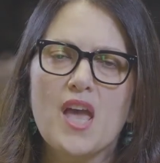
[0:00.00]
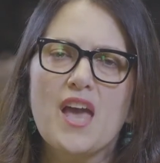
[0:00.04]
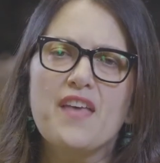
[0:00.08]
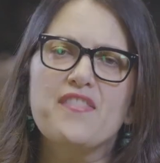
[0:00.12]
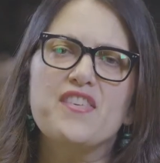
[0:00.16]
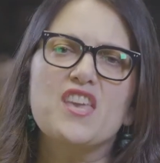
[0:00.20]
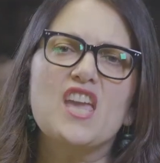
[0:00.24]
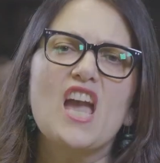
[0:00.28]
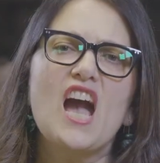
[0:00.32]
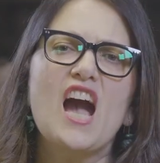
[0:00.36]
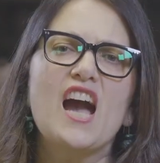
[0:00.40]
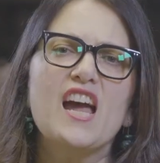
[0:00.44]

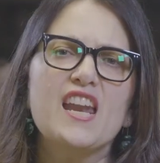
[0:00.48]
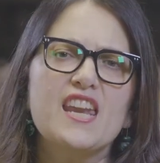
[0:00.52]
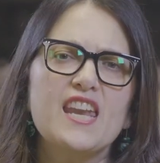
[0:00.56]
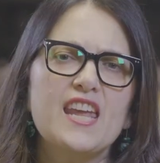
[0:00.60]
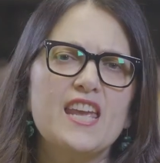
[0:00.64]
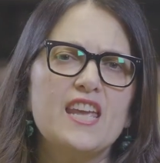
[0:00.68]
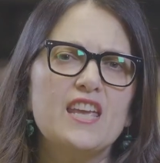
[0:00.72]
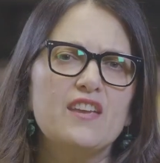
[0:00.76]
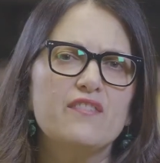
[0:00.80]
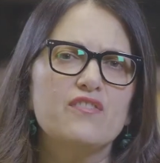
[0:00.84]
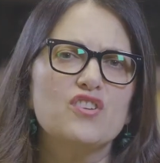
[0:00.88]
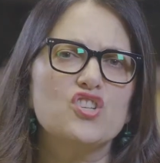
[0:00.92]
The
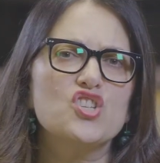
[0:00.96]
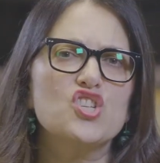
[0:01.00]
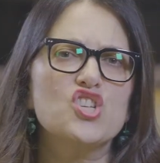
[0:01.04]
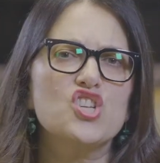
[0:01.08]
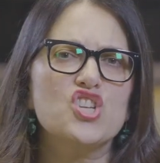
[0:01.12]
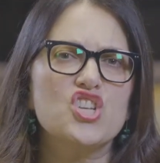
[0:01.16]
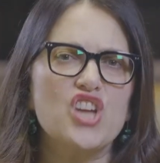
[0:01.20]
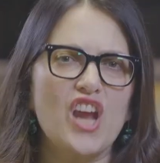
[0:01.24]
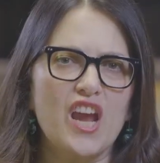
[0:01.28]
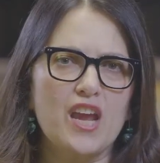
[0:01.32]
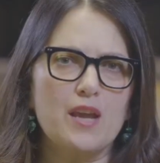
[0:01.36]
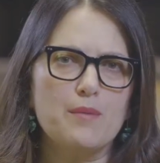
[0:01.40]
uneven
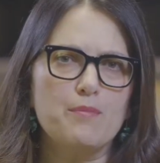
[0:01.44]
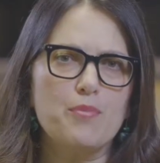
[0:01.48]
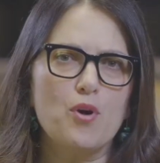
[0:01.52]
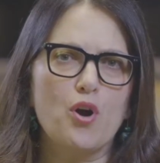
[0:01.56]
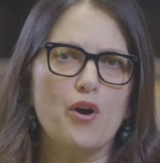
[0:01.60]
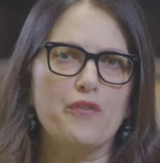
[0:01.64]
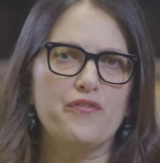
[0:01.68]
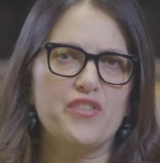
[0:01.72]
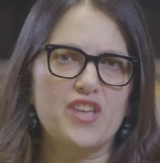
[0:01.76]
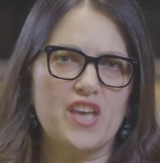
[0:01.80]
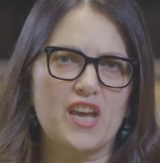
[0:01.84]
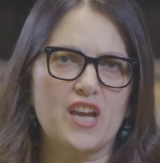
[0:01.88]
shape
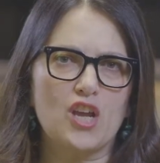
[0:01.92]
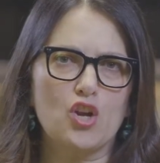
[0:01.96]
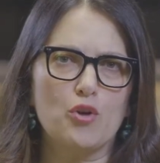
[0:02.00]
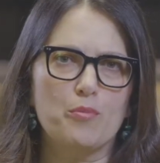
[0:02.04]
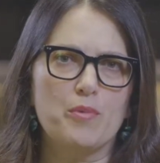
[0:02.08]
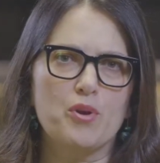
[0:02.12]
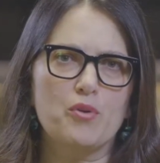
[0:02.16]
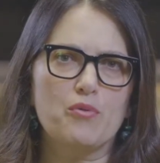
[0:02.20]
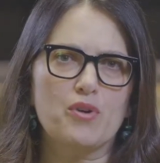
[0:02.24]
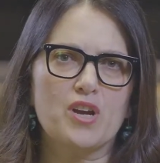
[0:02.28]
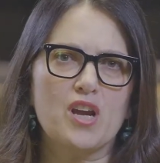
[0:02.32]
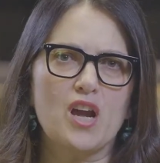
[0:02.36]
of the
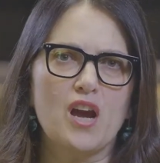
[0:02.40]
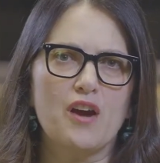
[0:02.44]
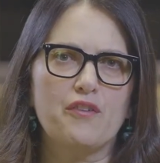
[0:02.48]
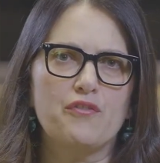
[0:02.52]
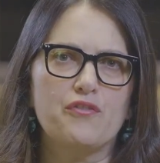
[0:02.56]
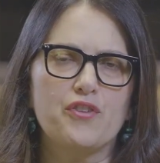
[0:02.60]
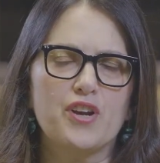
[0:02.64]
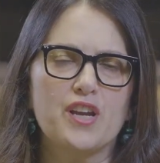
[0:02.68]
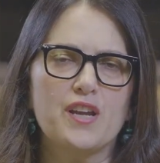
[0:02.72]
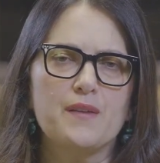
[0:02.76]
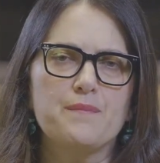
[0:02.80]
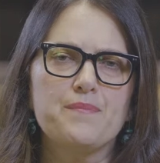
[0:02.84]
economic
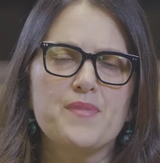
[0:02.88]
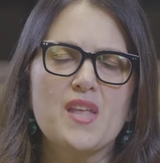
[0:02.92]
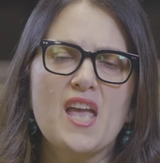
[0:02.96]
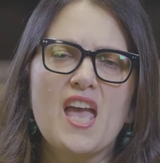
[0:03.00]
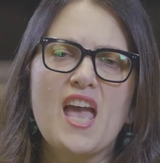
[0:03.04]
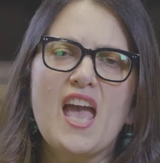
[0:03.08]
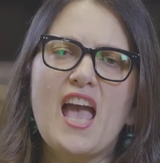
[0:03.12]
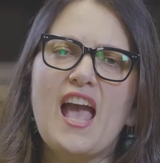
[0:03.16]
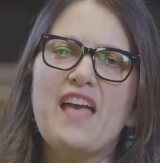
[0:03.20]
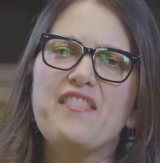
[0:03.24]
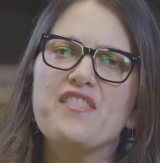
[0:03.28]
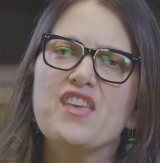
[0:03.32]
recovery
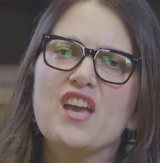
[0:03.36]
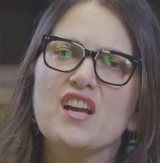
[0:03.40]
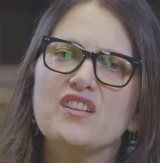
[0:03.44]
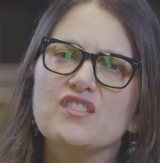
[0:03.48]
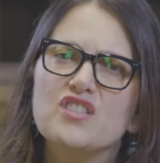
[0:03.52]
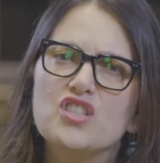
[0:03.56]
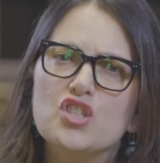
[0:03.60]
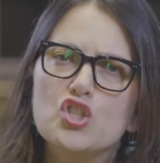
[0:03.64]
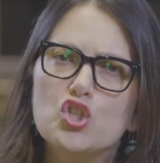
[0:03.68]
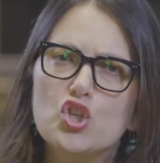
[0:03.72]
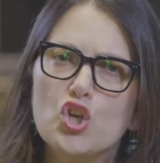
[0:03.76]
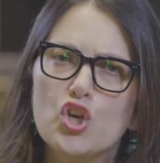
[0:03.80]
and the
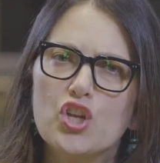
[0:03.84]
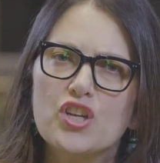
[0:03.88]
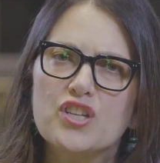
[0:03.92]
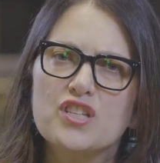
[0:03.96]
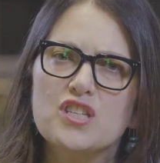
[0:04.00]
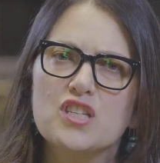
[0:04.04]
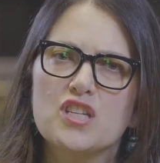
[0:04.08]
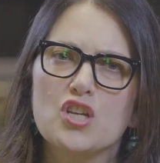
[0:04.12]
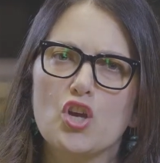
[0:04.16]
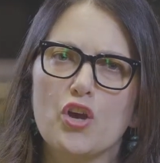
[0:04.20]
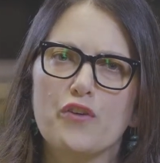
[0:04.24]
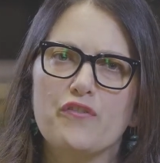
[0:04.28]

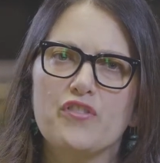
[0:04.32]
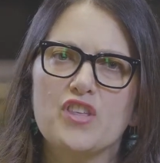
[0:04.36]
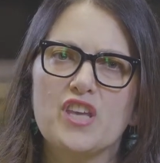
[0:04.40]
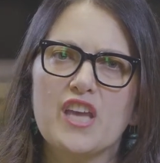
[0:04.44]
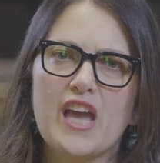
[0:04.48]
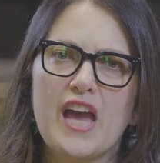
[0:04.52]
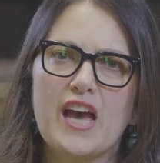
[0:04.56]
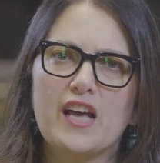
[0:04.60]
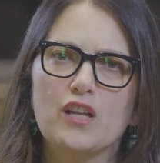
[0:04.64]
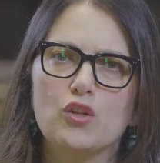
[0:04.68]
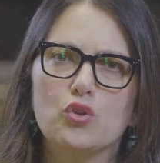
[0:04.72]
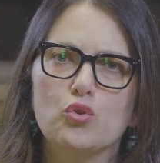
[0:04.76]
uncertainty over the
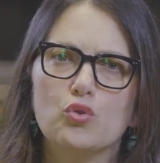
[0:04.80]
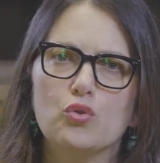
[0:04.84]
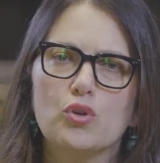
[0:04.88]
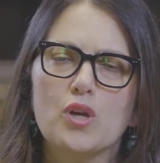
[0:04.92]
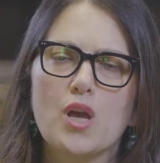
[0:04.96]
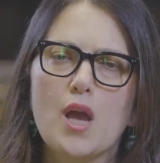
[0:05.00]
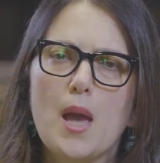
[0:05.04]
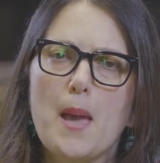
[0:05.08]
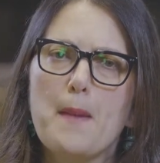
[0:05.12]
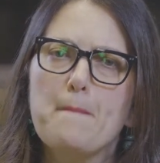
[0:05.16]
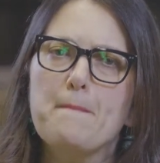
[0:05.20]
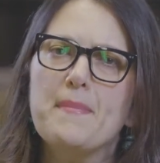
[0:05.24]
outlook
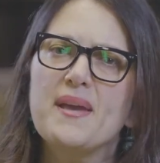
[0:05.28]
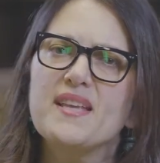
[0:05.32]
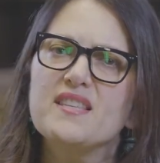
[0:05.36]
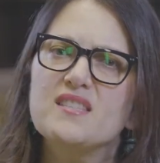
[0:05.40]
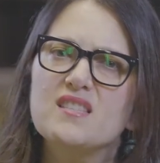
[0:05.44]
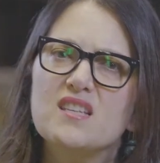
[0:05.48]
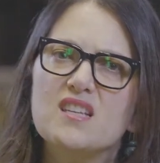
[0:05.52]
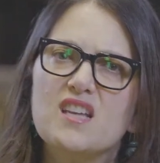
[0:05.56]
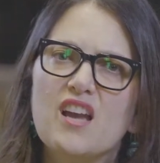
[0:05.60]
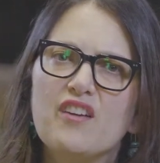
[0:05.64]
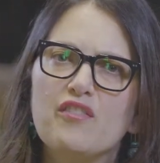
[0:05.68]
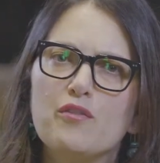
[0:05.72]
means
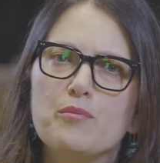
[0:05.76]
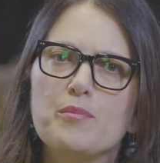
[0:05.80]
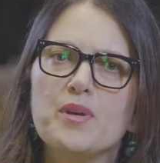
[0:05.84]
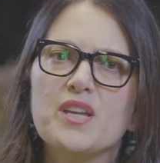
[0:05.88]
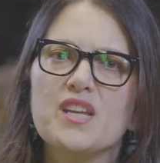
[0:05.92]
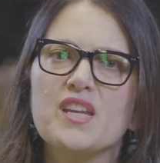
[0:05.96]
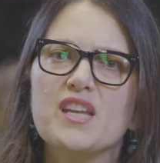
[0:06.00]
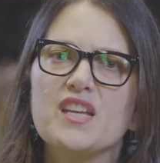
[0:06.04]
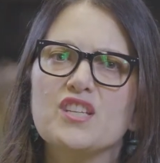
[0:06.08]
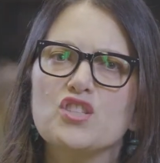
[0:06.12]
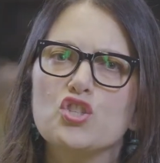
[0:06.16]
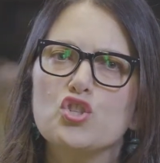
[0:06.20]
the
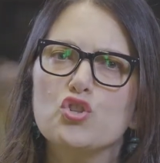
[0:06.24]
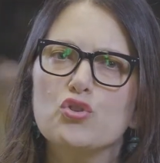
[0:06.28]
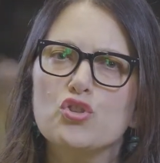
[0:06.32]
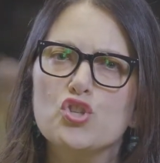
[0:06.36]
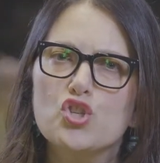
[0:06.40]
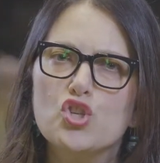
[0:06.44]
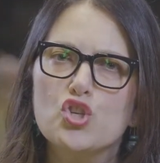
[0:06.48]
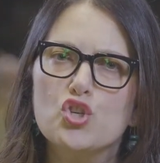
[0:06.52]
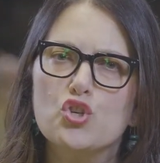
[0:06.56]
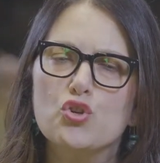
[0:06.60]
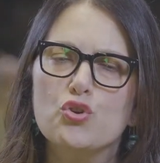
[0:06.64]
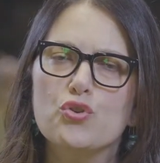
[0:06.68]
government needs to
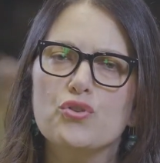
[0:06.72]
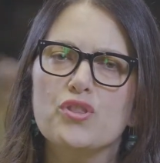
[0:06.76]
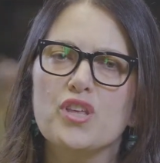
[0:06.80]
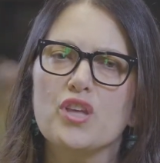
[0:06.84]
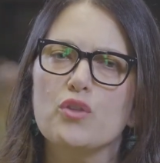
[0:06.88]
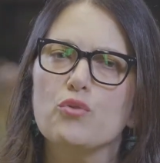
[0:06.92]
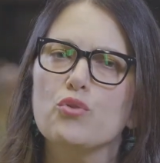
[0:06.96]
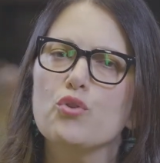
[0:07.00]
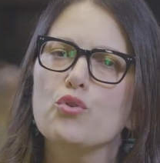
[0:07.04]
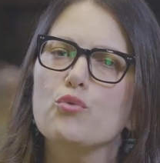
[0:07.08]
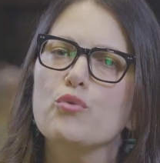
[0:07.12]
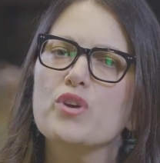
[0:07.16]
ensure
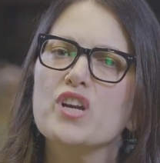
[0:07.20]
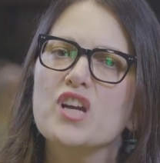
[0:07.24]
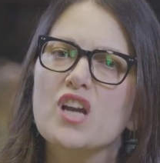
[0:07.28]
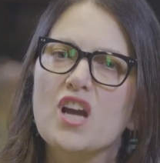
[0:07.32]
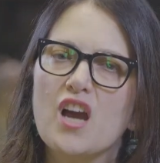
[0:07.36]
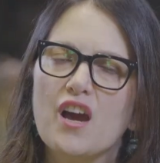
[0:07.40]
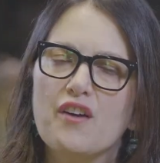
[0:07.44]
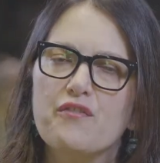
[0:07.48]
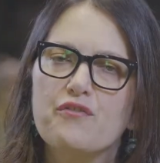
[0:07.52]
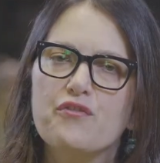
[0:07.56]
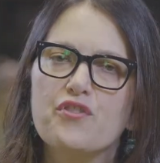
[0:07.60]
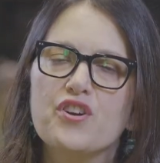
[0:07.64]
that the
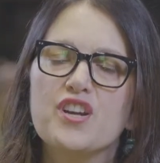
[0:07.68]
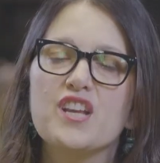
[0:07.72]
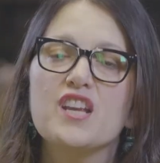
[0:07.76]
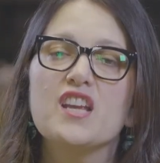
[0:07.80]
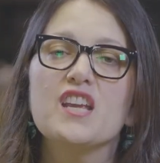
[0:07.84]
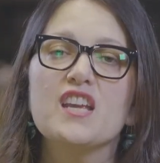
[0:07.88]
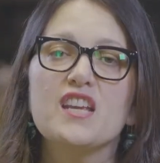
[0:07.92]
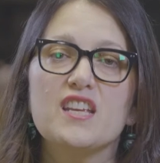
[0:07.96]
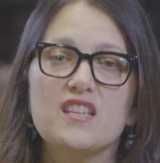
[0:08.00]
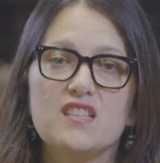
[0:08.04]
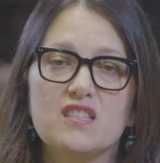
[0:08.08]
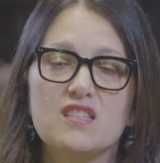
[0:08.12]
recovery
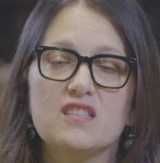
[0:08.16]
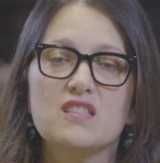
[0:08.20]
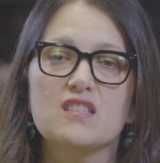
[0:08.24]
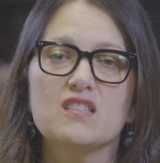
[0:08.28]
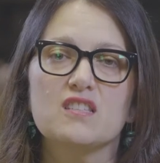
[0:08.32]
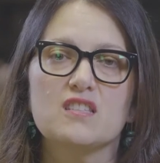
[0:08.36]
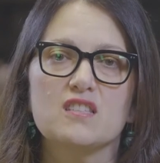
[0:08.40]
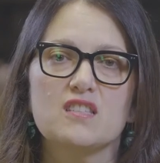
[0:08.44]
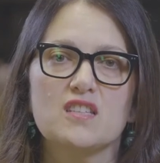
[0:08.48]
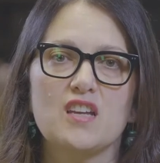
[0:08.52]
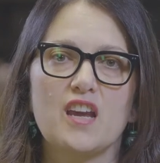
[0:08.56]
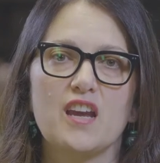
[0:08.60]
is
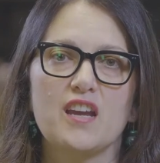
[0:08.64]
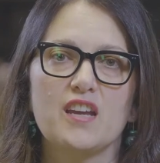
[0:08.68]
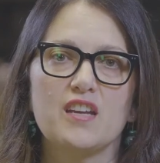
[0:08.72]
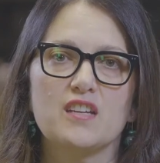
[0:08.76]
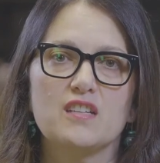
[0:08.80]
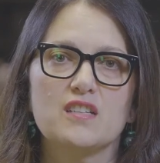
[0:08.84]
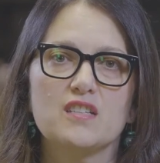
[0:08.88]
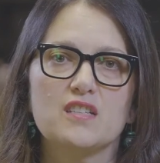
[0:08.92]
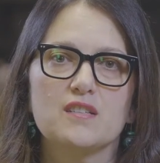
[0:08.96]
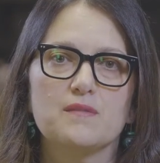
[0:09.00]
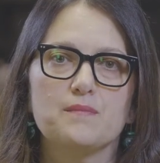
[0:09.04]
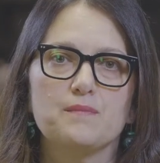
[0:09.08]

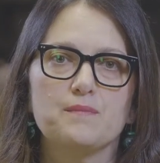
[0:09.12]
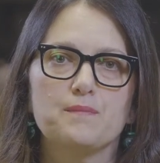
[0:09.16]
sustained.